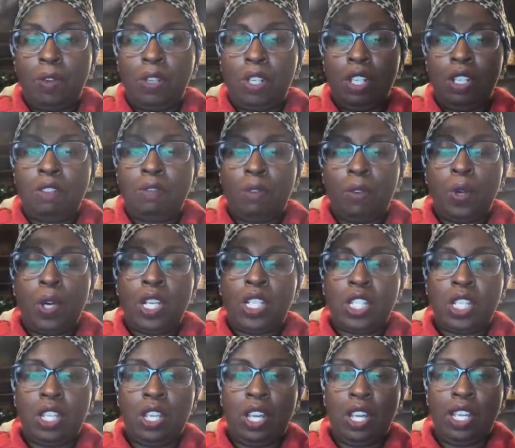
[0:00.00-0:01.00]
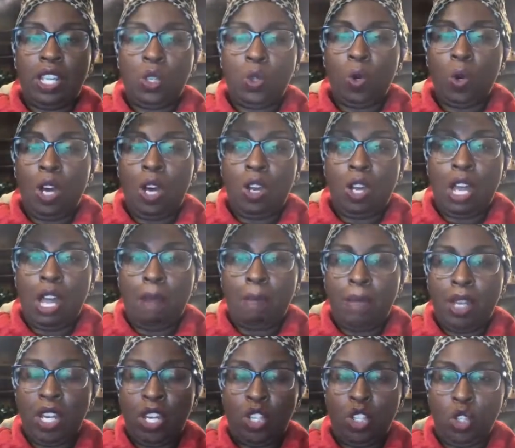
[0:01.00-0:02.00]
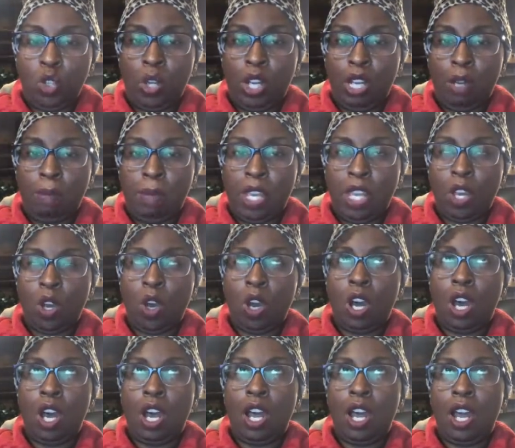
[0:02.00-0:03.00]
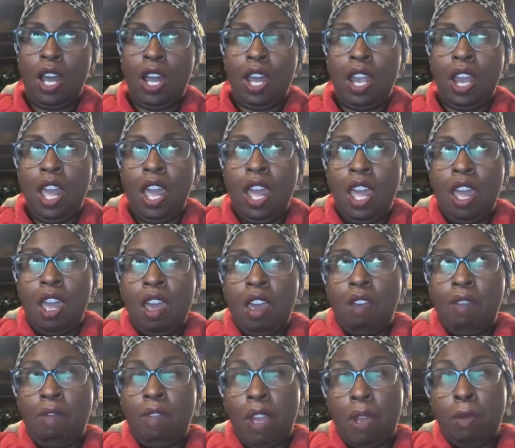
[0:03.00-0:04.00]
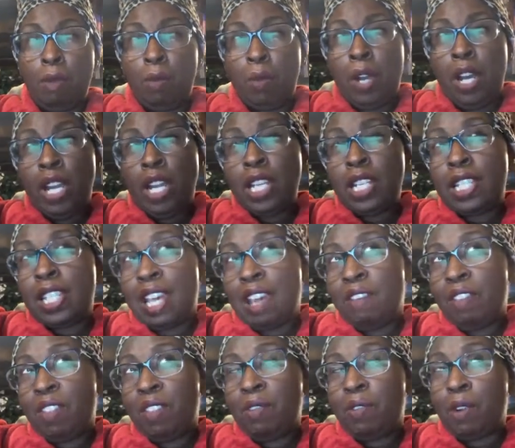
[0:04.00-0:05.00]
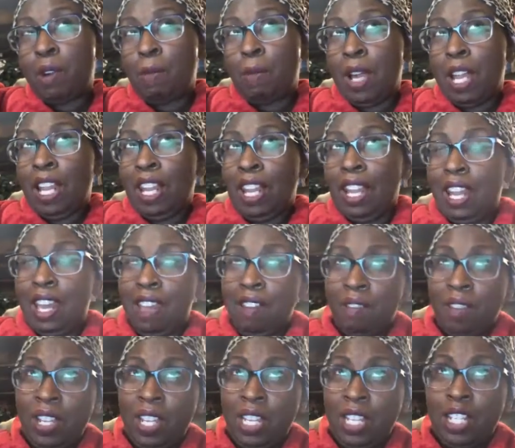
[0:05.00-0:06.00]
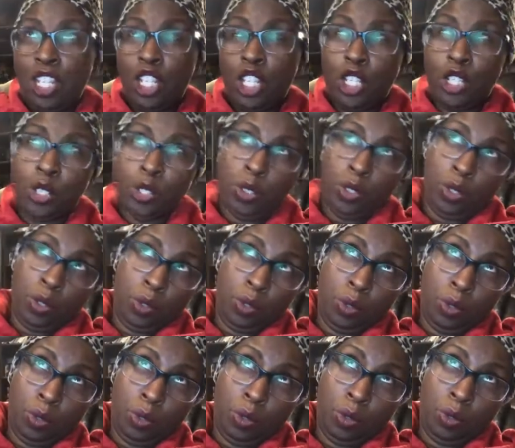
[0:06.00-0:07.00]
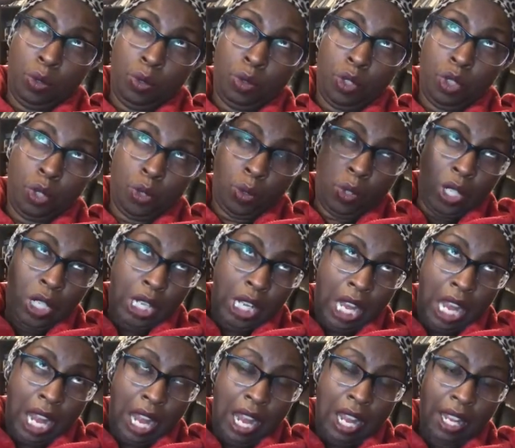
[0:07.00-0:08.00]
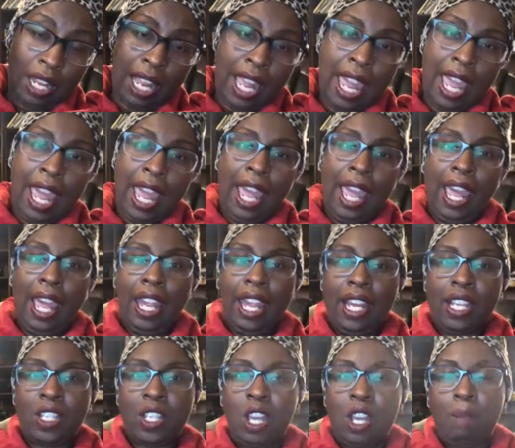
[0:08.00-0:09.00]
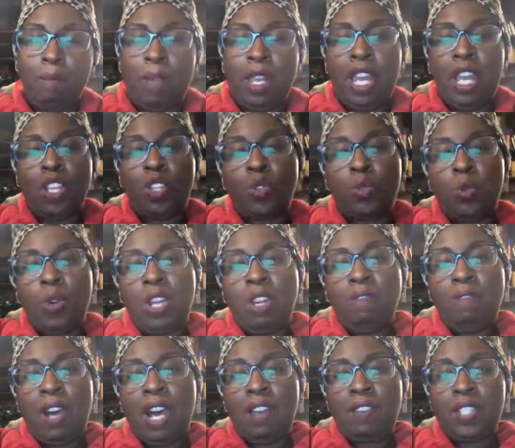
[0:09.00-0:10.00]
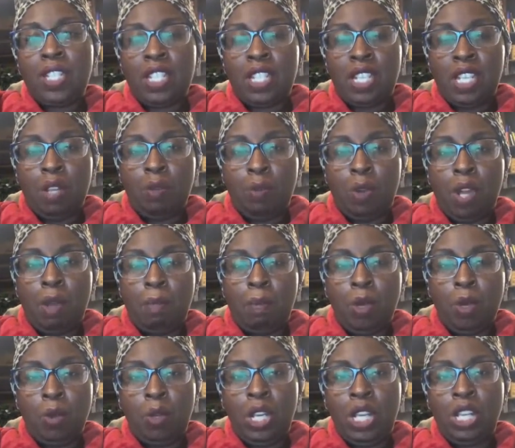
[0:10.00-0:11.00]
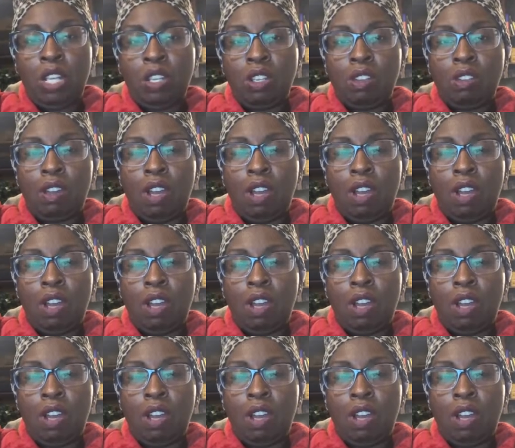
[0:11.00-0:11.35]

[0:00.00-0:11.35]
look forward to you all coming and joining me on February the 7th from 11 to 2 o'clock. And that's gonna be at 2561 Moody